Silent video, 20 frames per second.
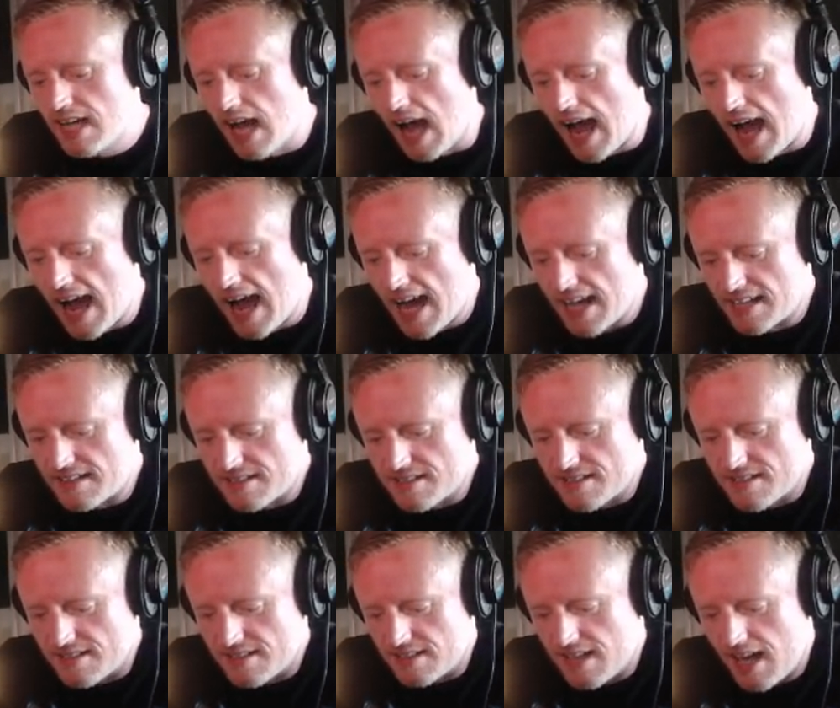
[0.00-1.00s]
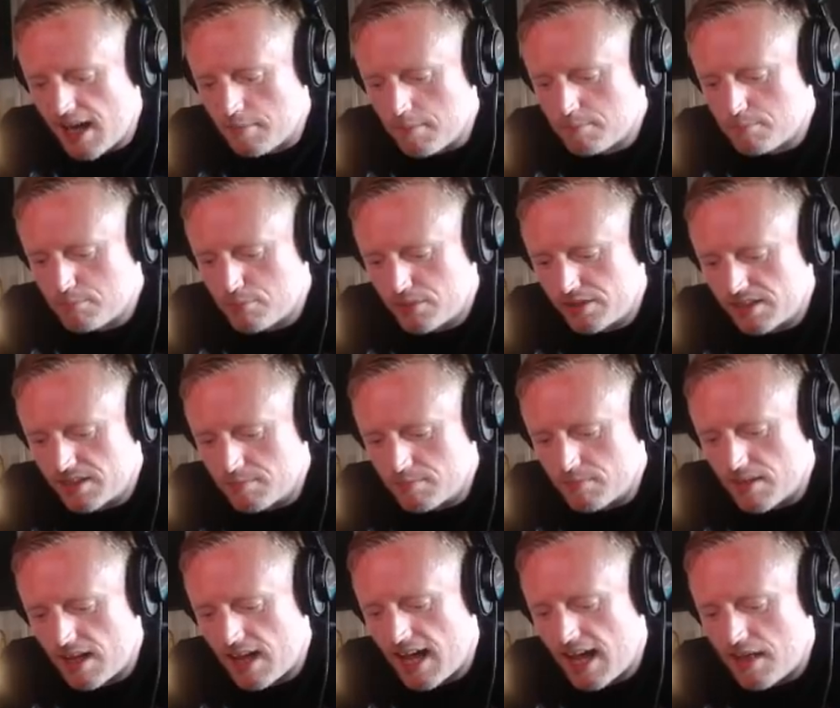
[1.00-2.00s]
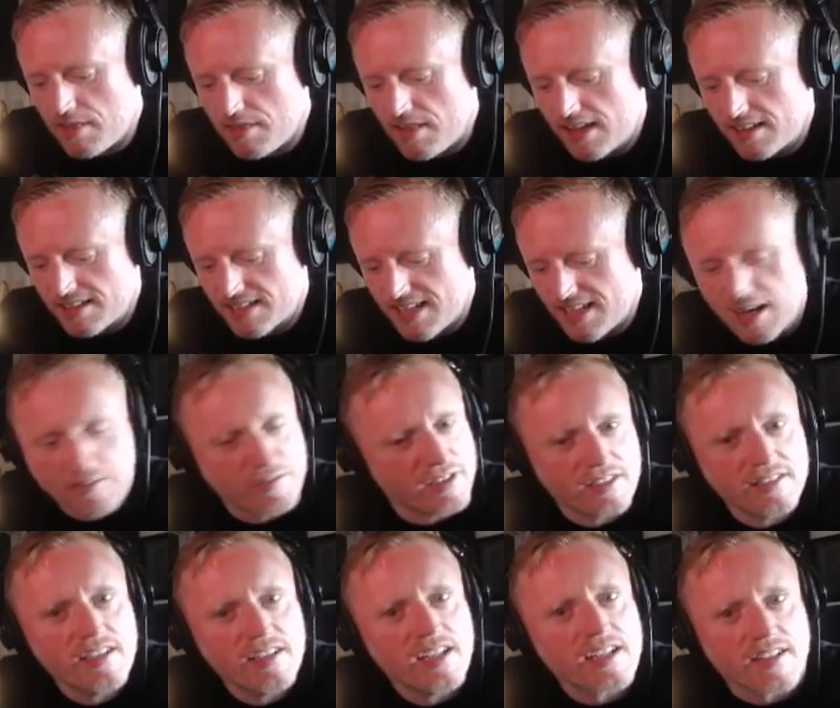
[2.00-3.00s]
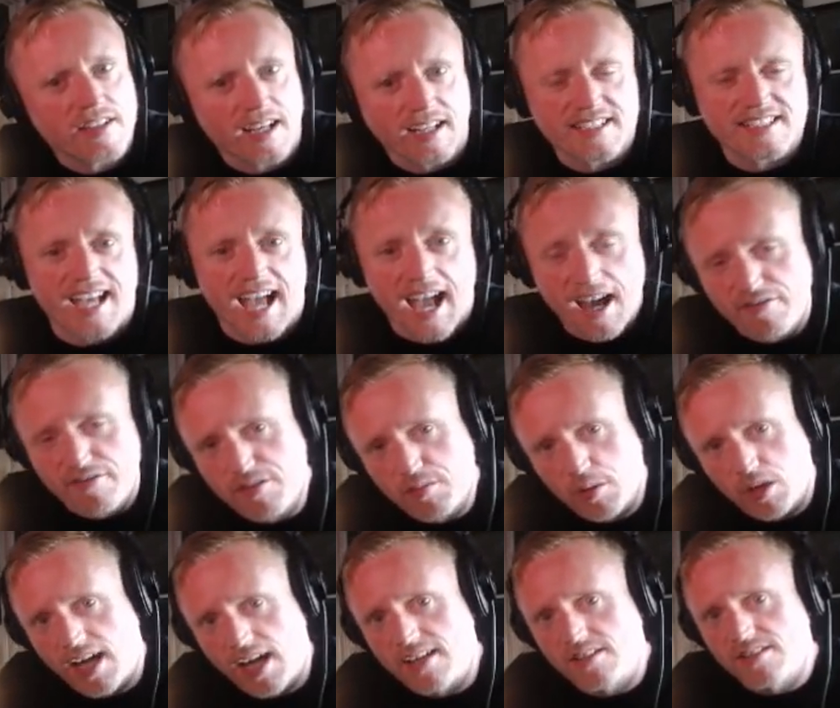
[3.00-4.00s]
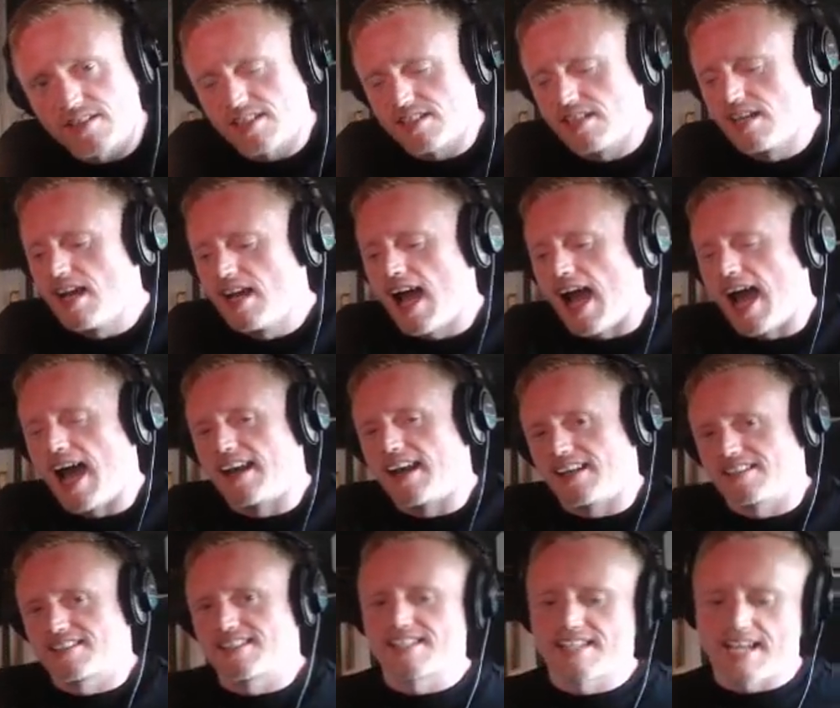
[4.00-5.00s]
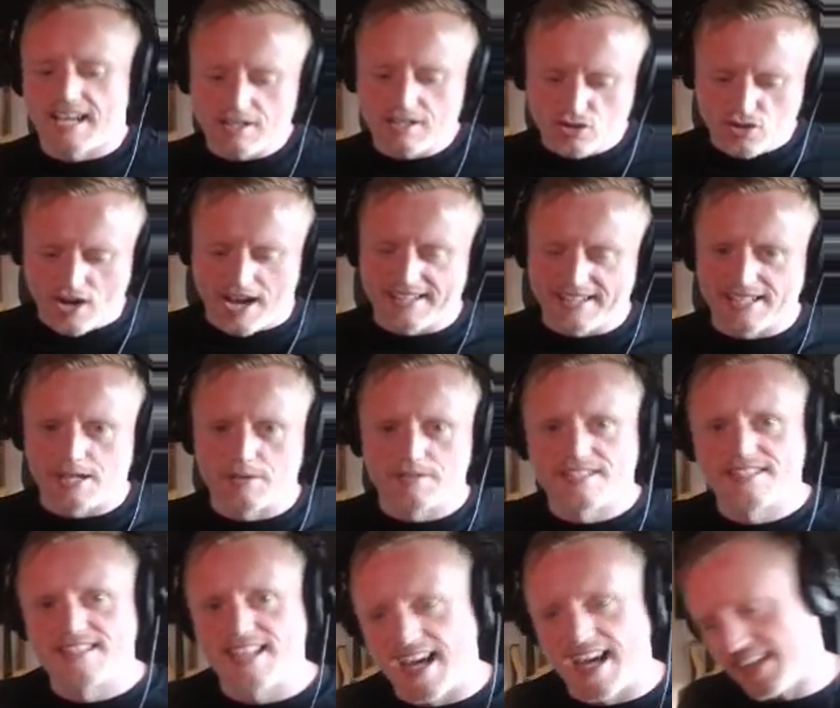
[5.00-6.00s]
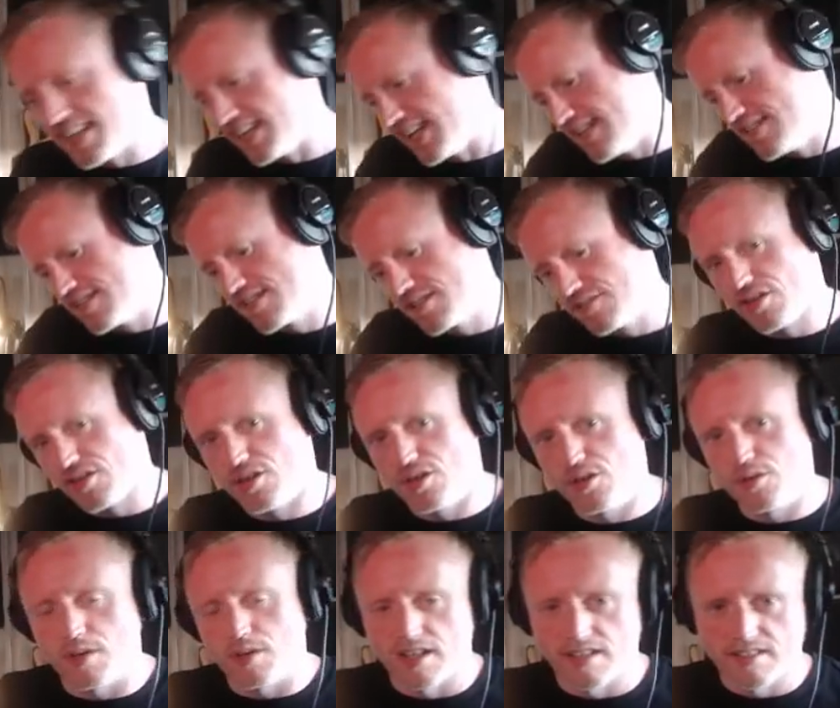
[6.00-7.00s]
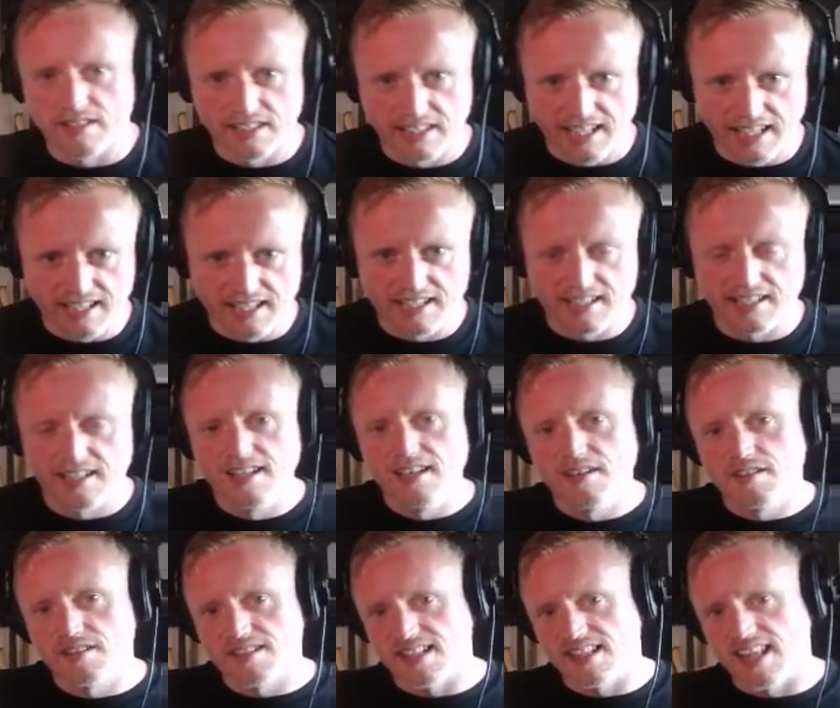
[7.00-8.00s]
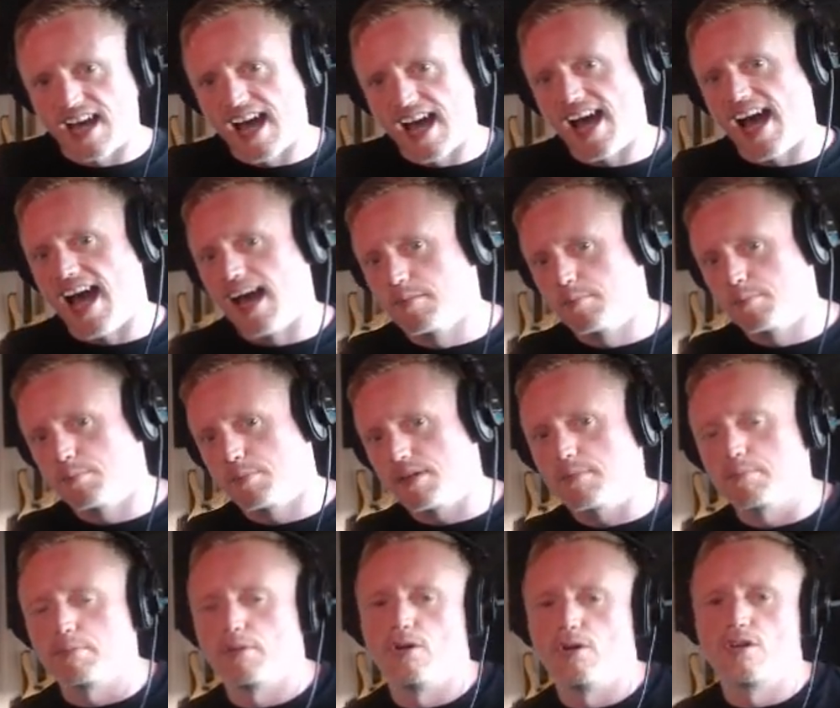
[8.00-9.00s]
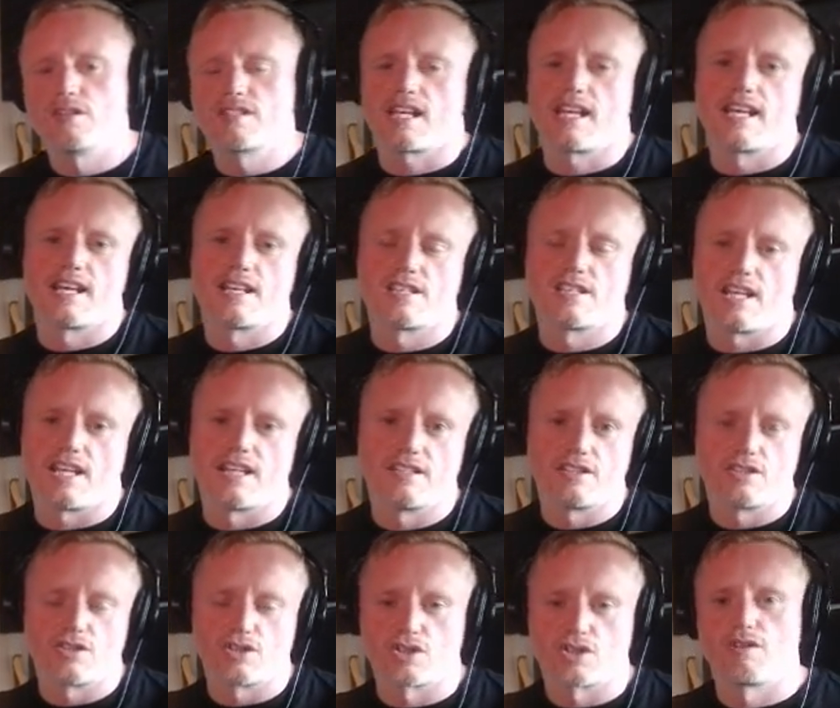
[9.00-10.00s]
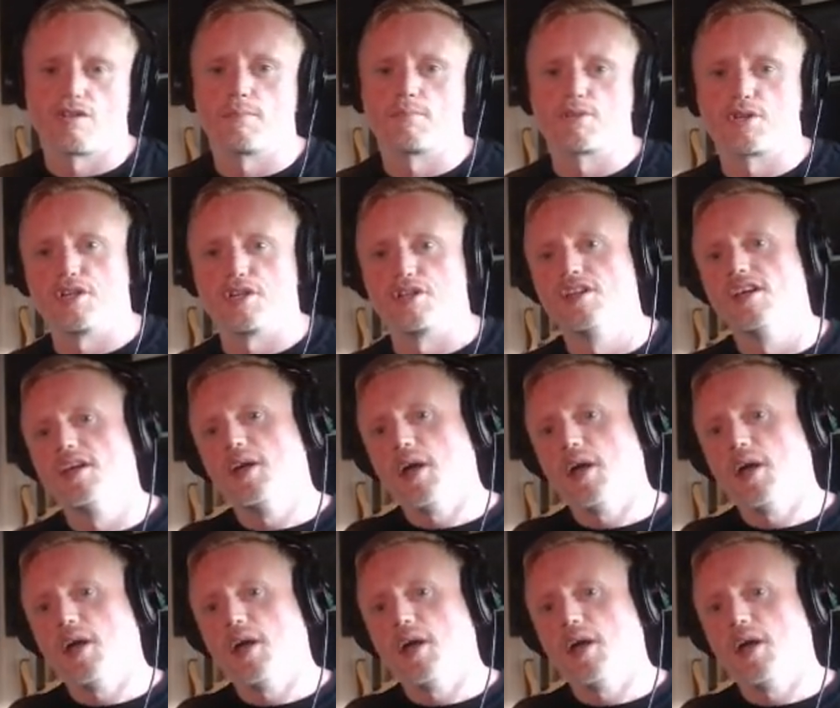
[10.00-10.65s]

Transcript: And, yeah, brilliant. Thanks, Kevin. Thanks to everyone else. And as I say, tracks out today, interview, and the link to that and Beatport is in the description.